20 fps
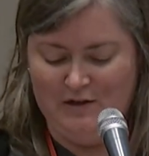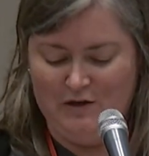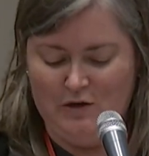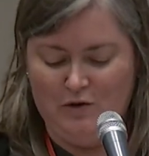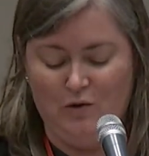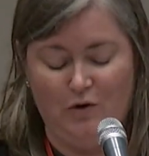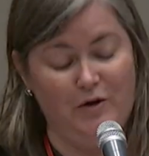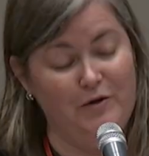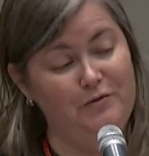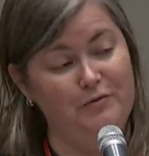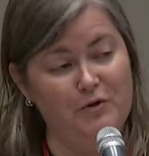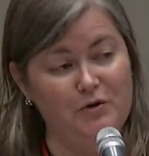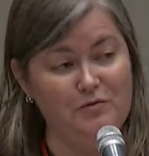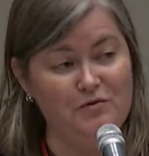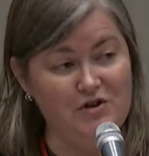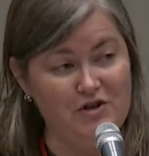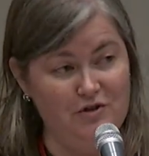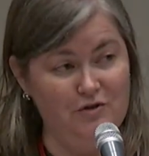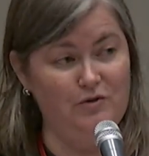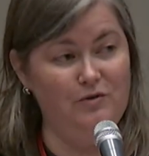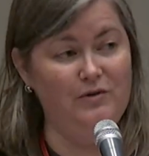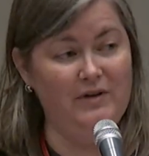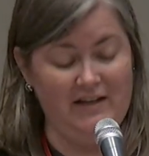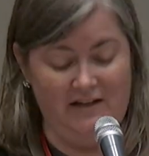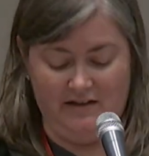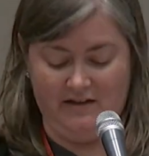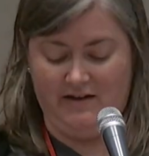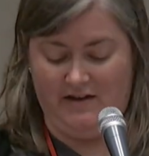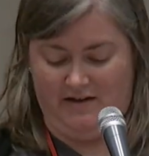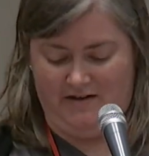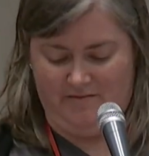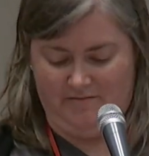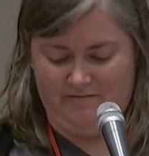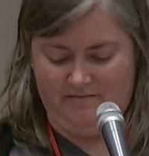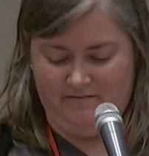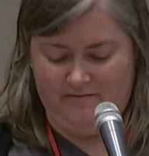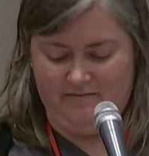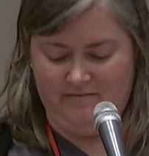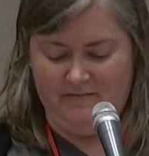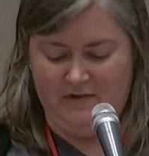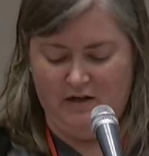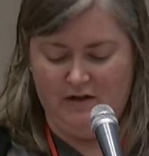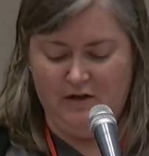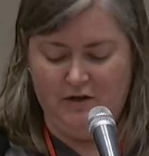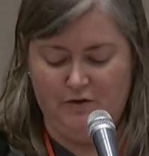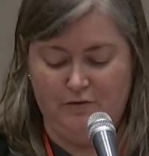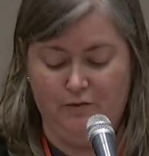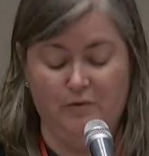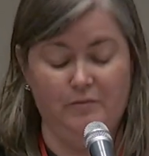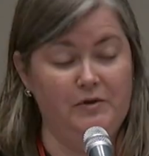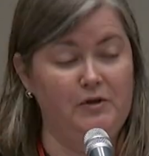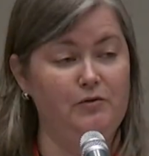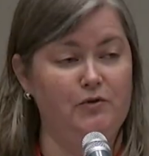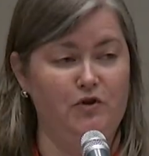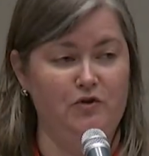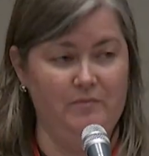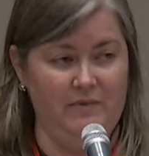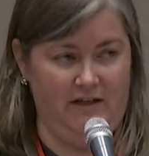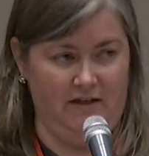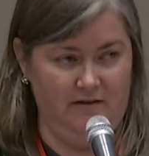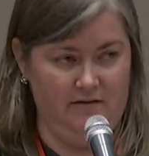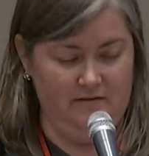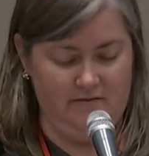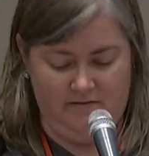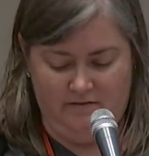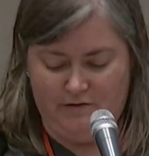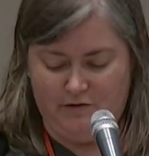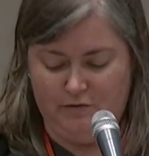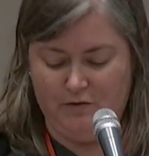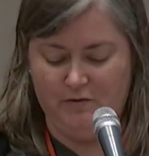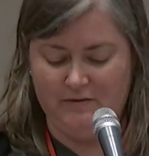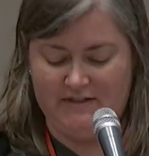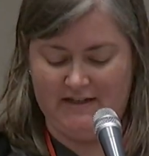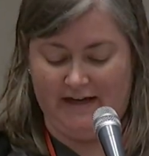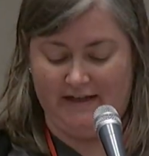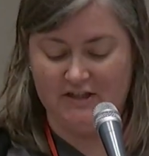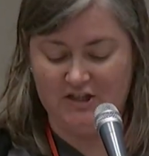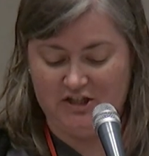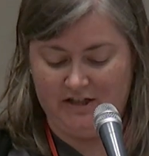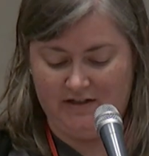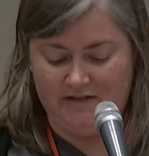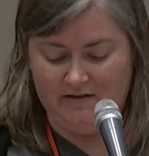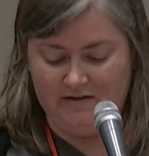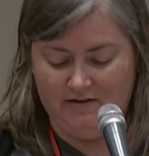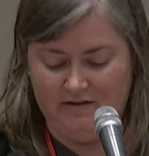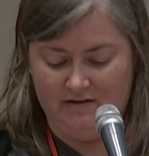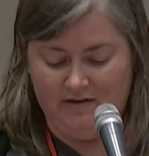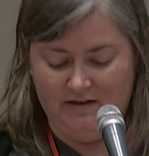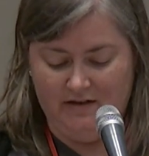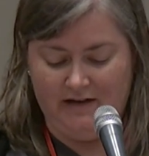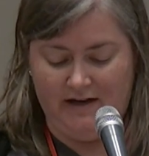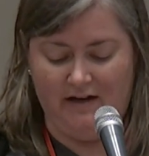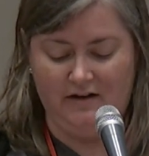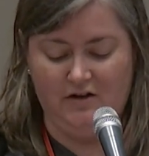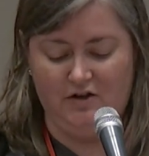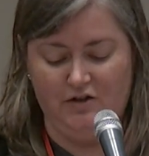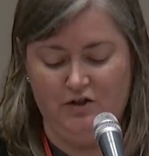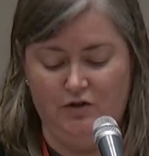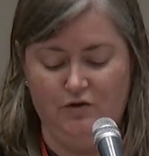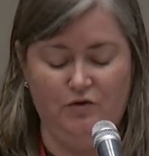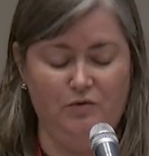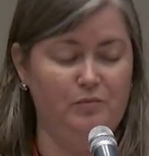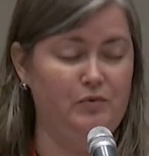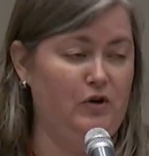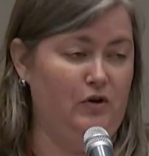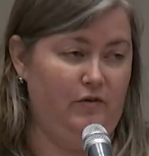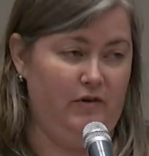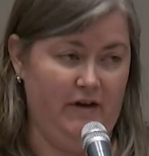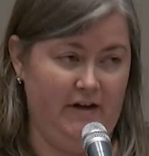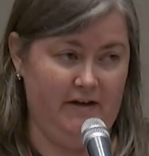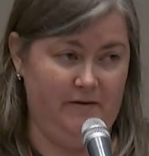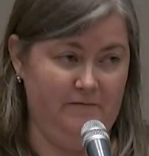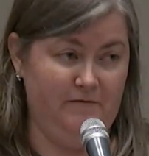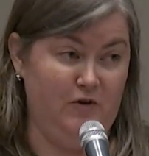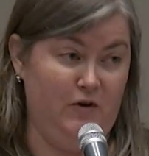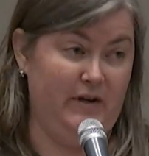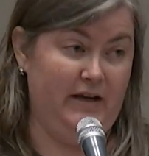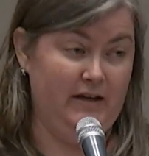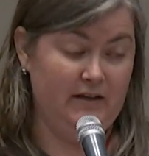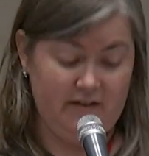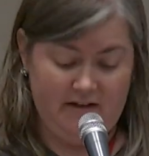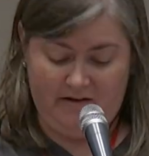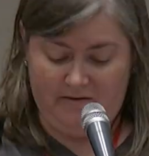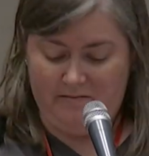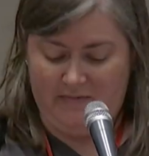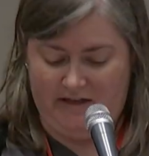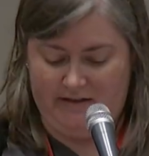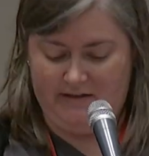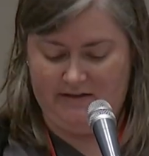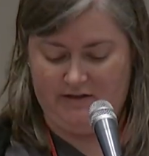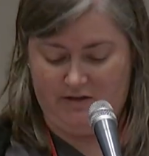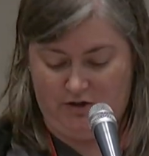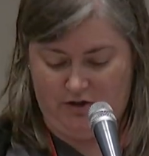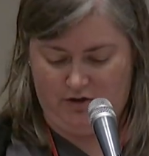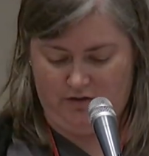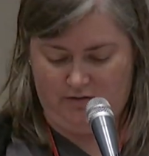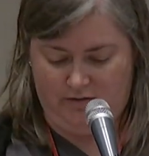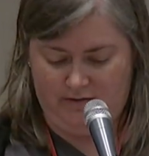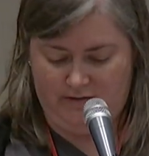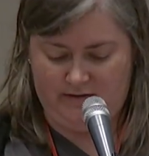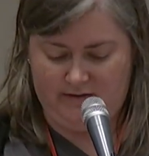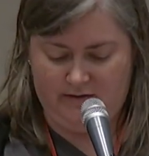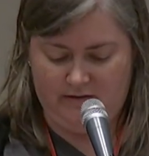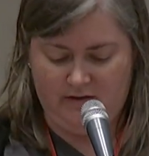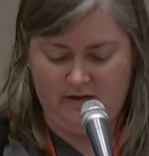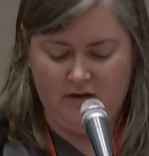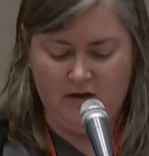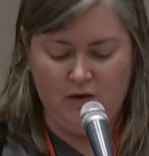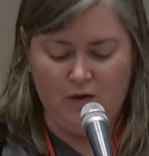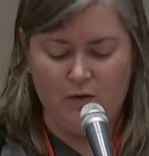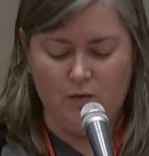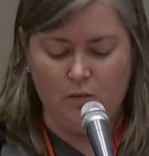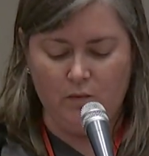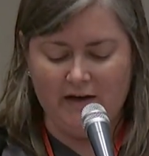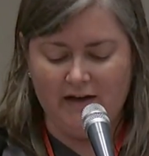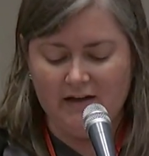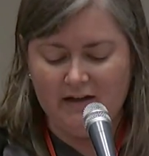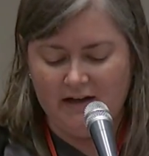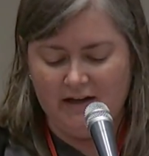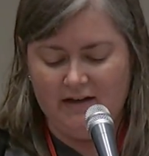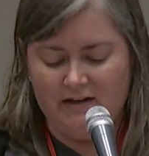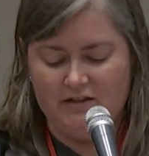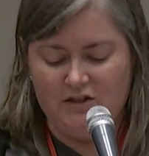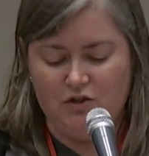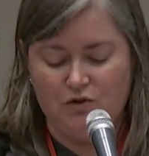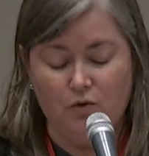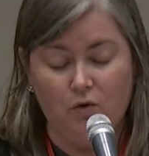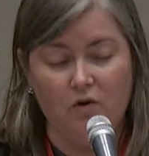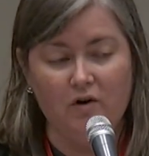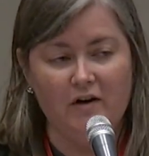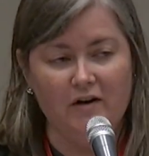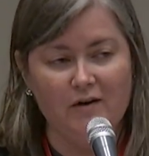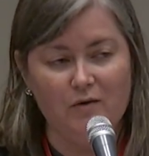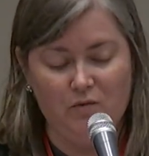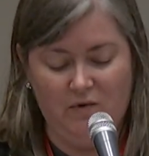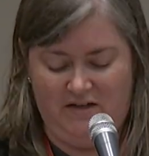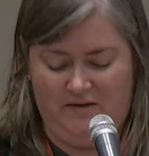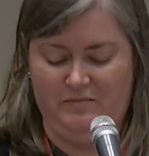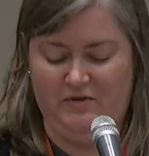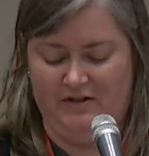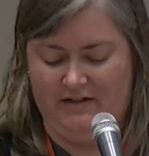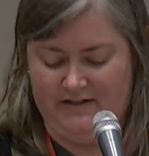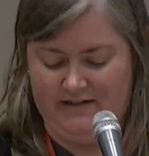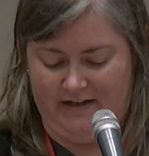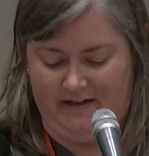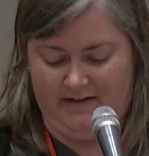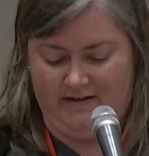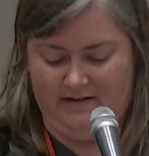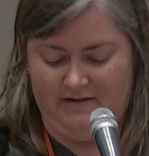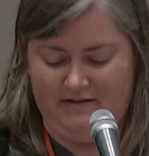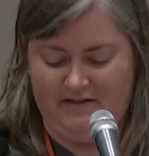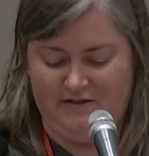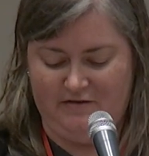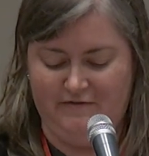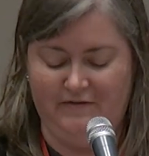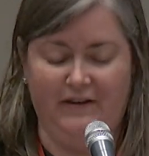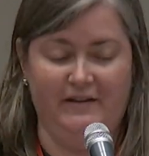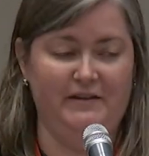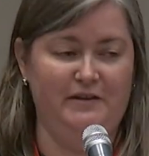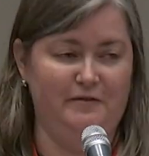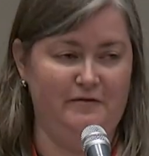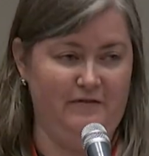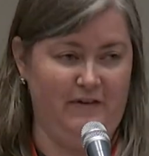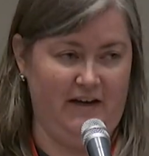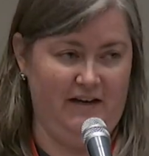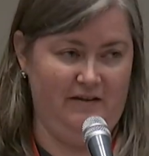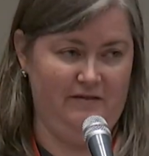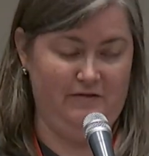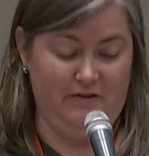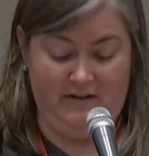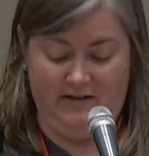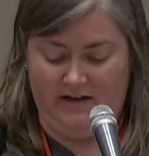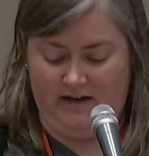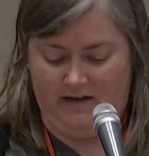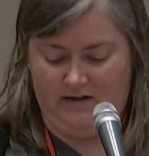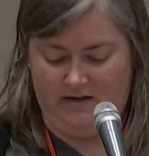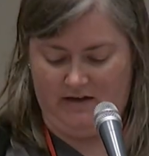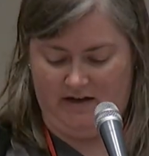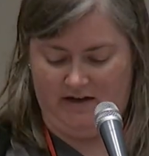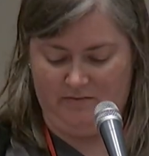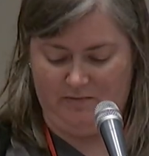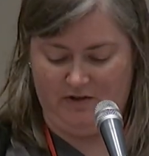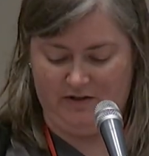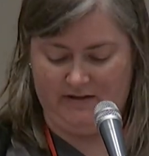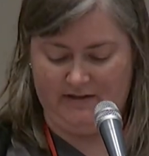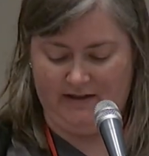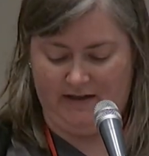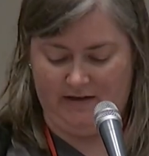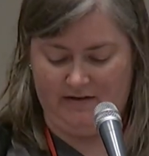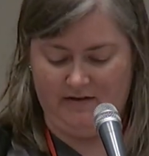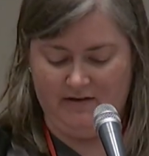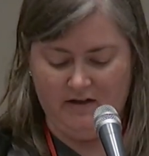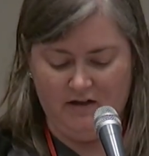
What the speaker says: or through new income, through recruitment, through retention, and our new program for income-based dues. We need your 1% to fund the fight for the 99%.